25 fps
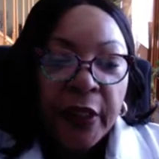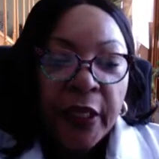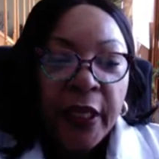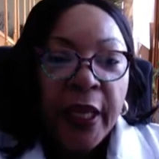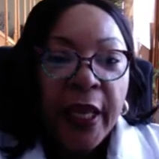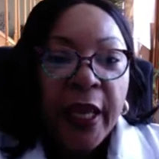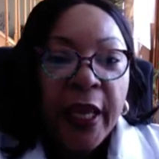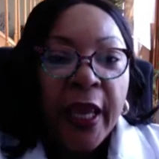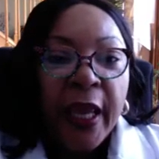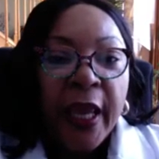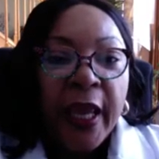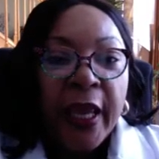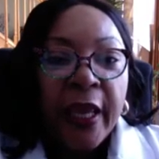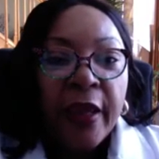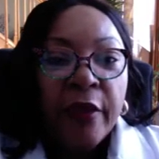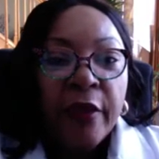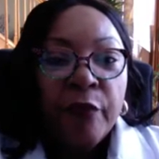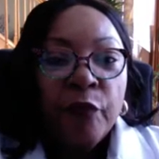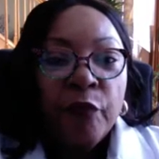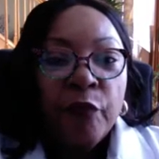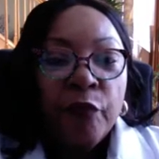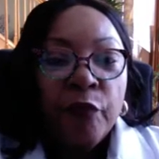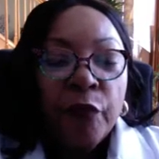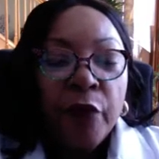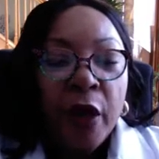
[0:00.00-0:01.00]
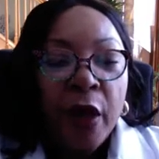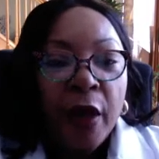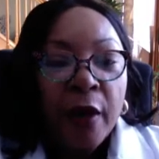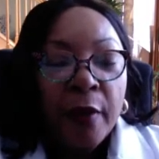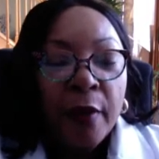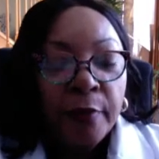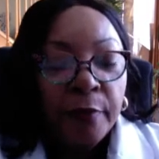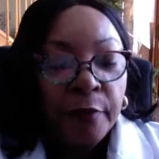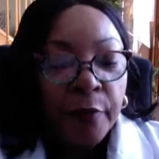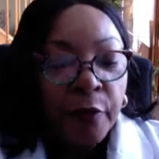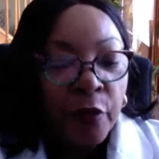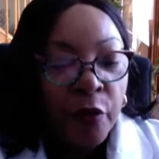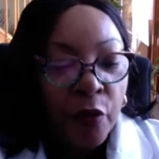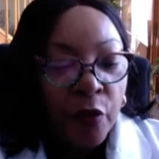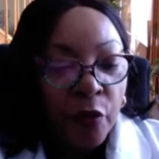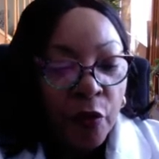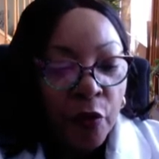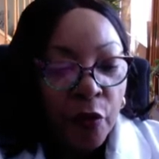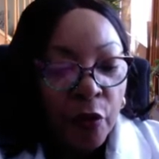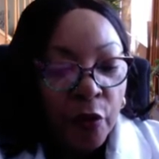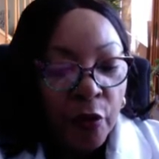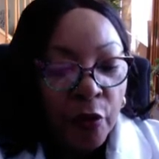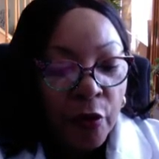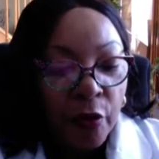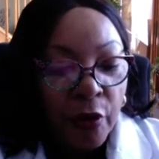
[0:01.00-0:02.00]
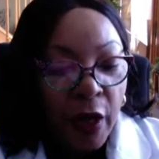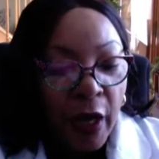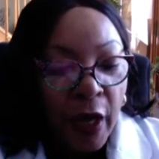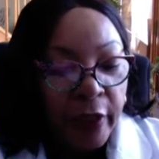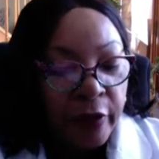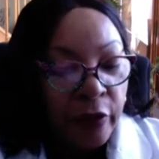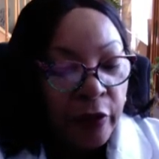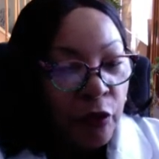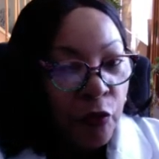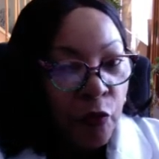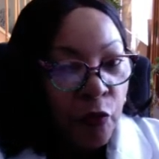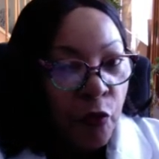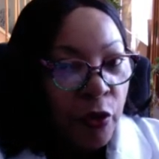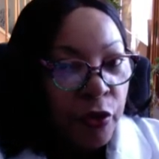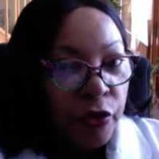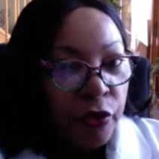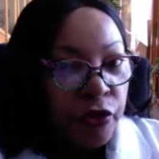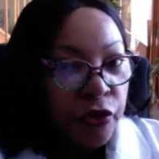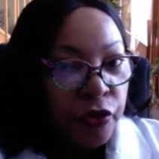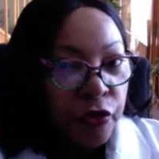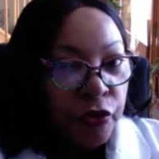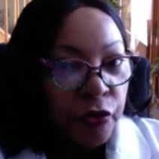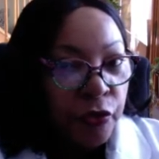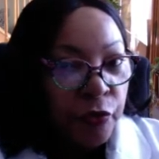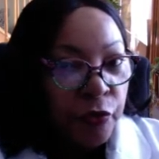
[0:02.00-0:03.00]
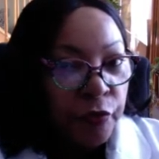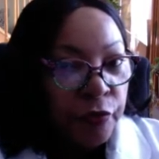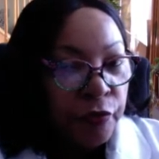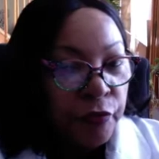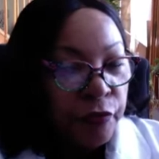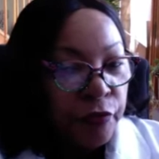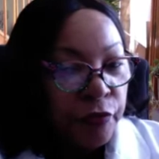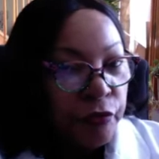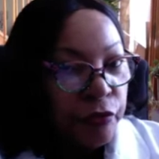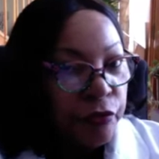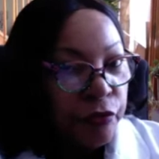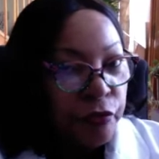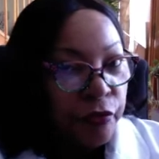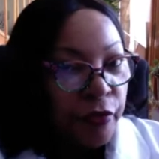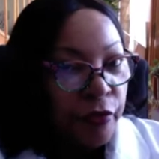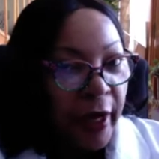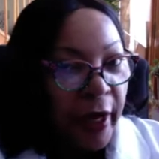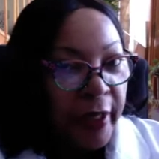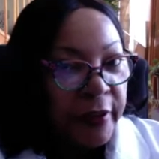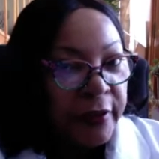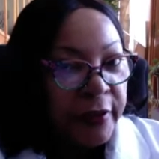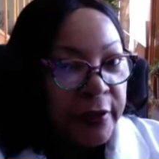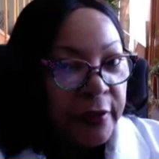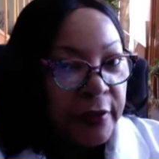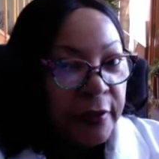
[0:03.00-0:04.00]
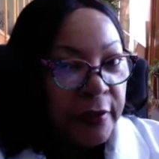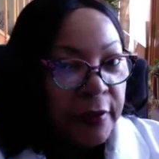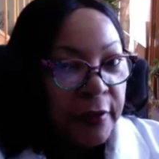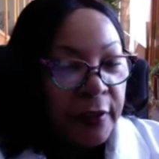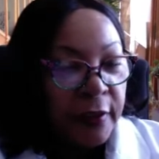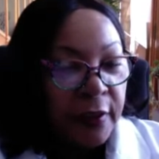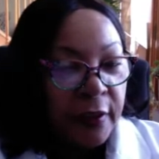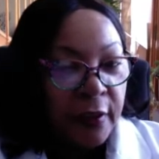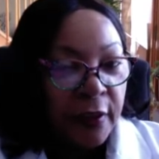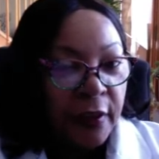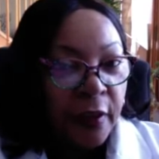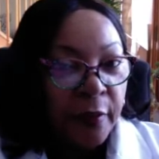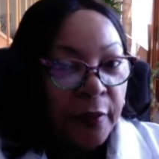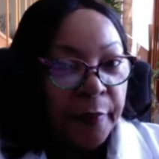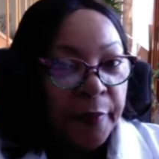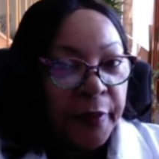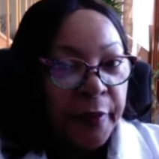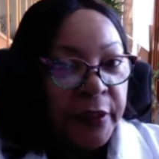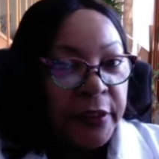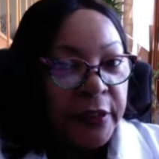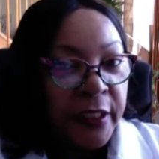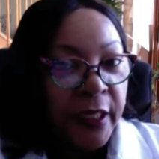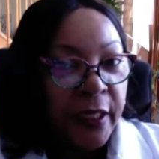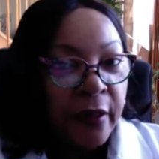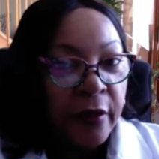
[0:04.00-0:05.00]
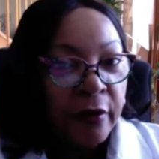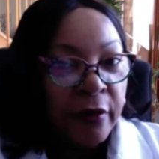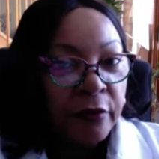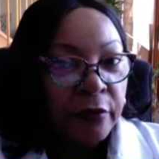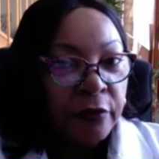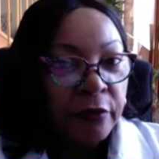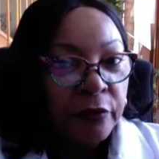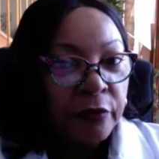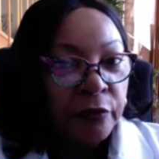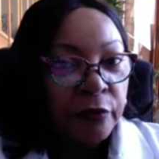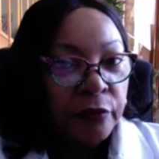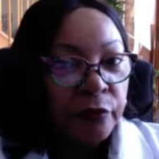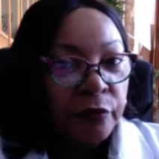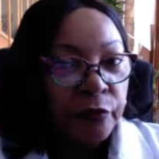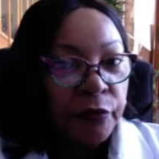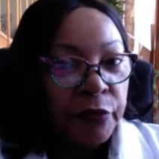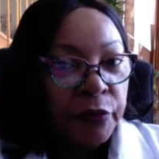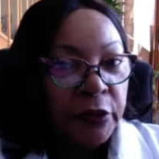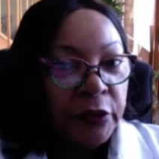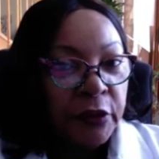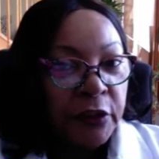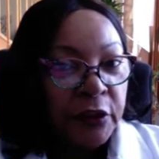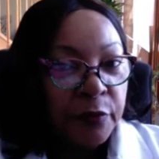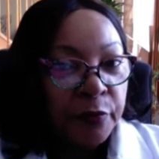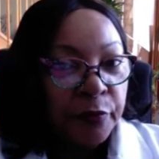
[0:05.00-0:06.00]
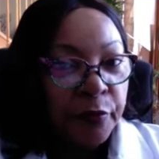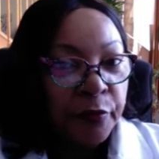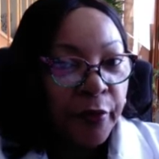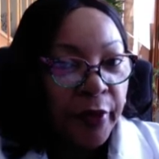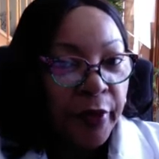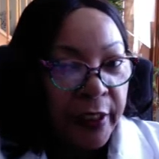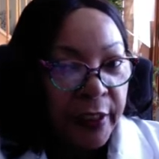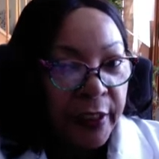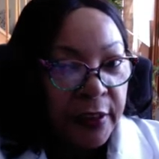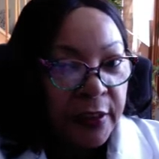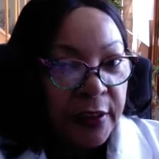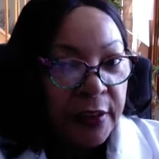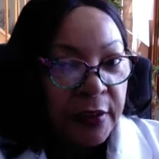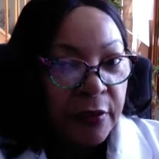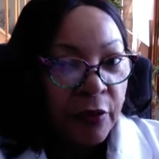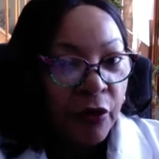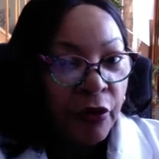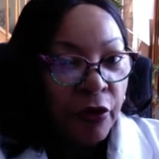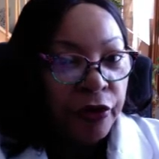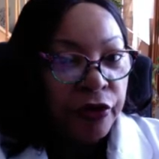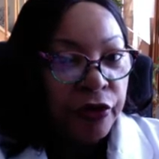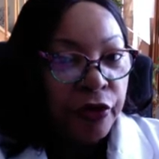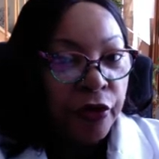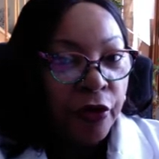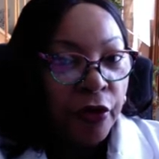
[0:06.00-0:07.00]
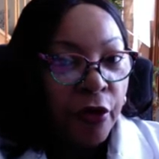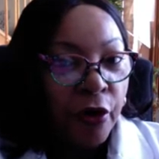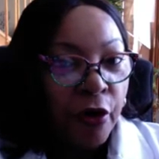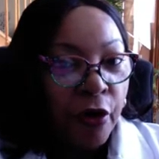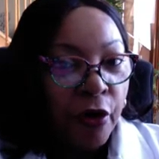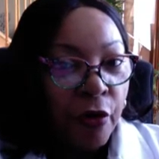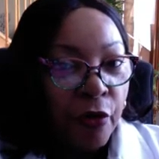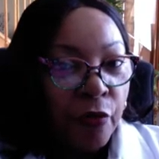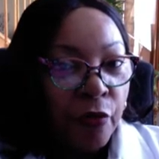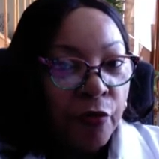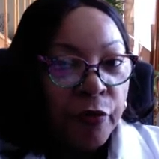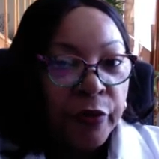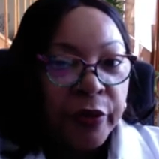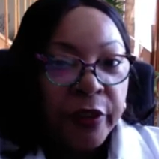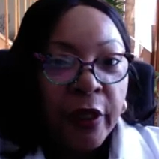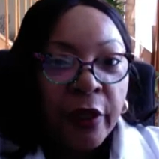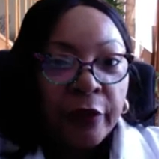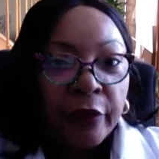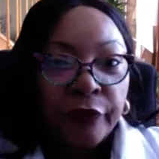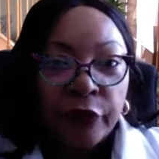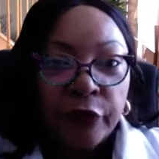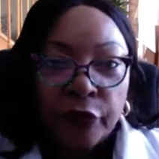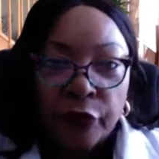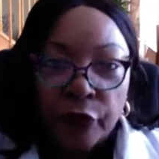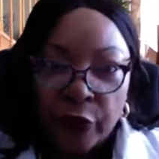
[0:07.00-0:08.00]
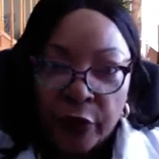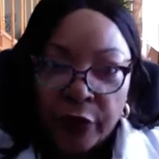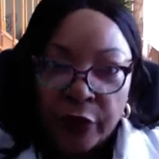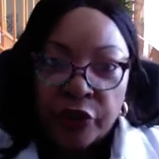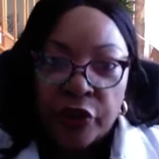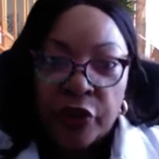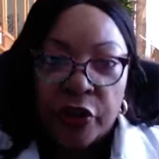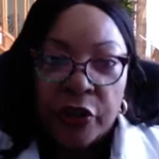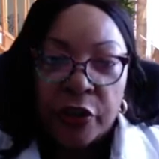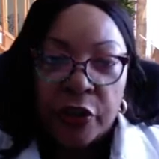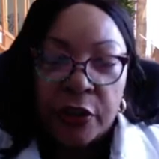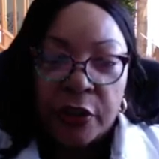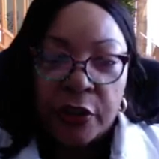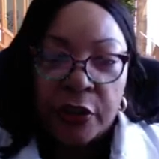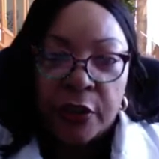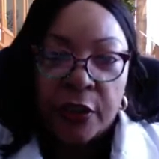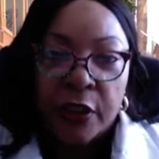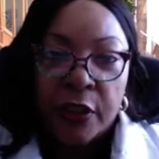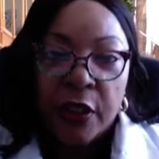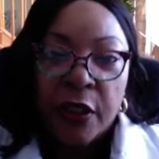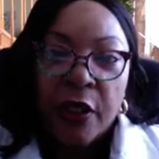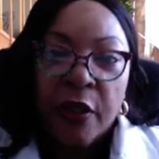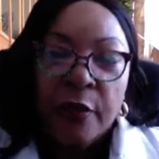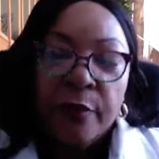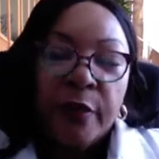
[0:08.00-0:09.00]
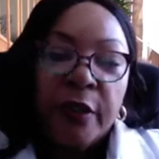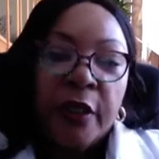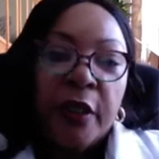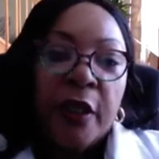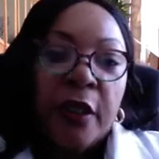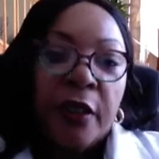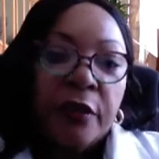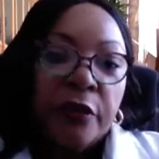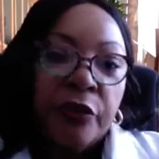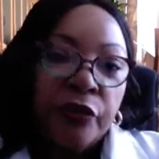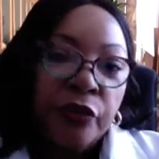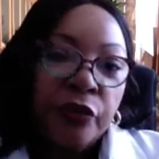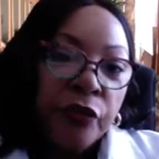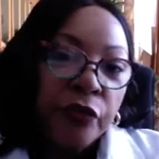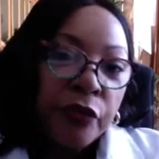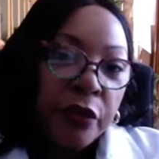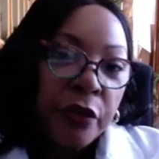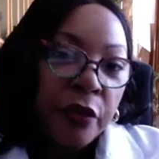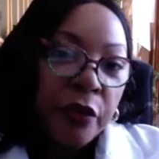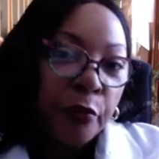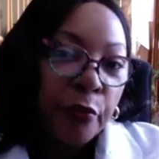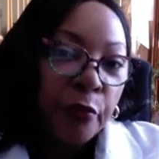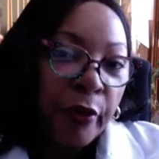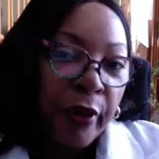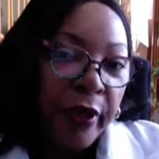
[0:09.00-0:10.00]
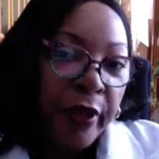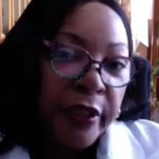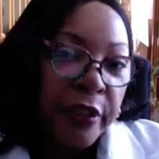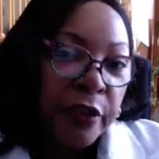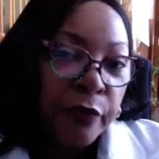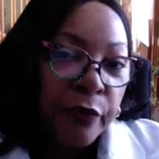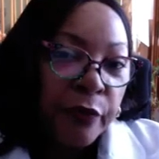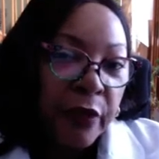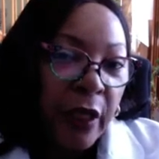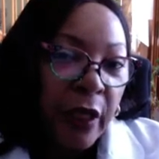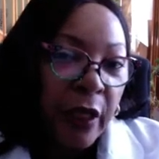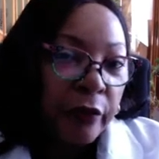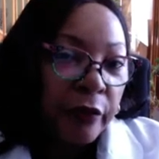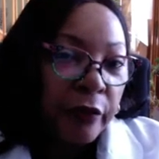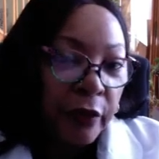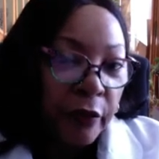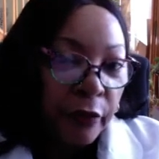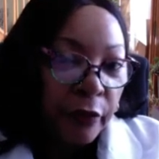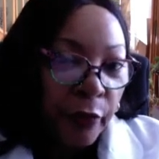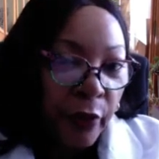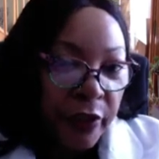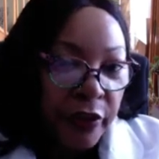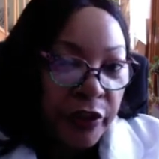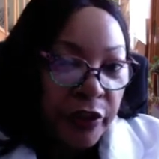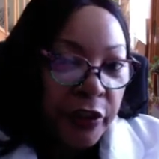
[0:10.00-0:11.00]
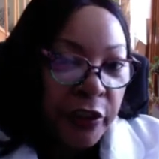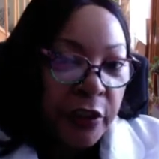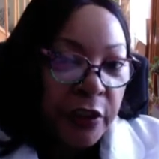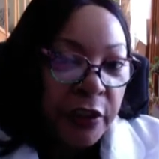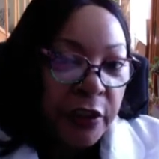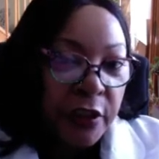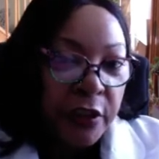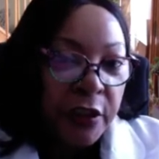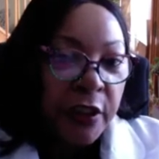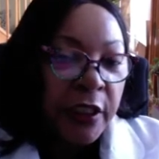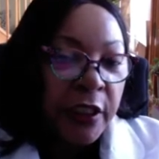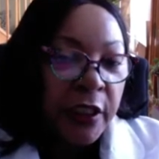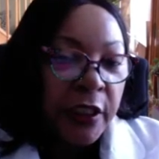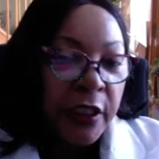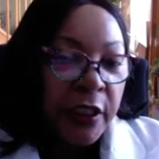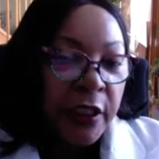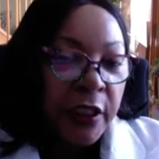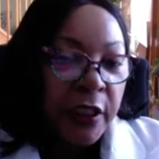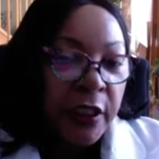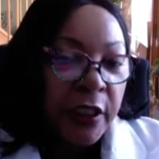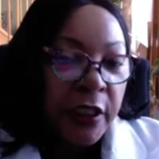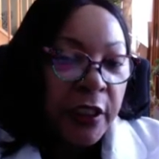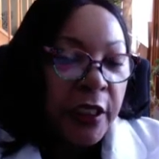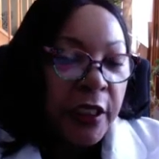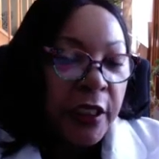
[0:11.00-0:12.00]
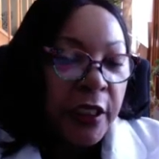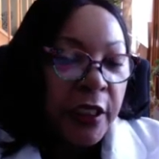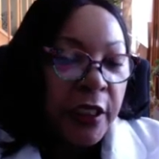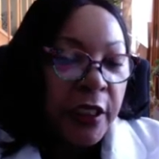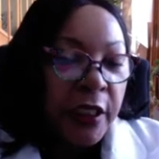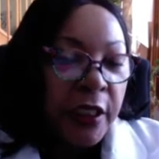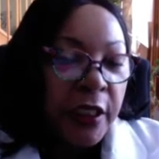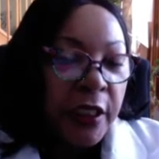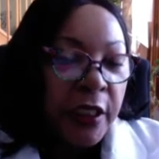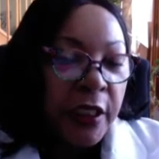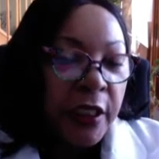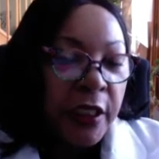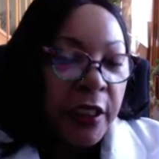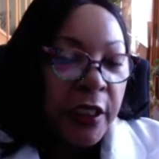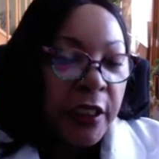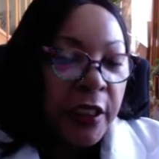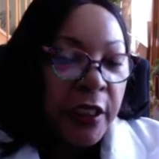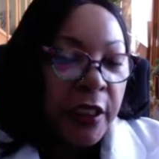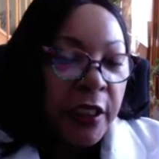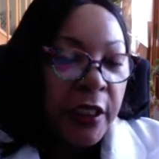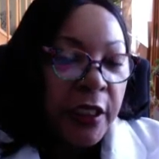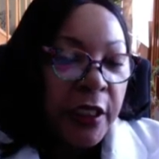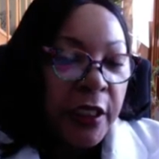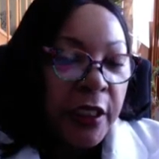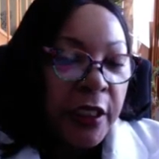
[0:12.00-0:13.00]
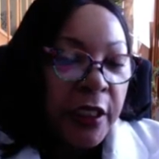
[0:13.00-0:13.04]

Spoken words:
And I don't want you to try to get up and down with this brace on your own without the crutches, because using the brace without the crutches not going to do you any good.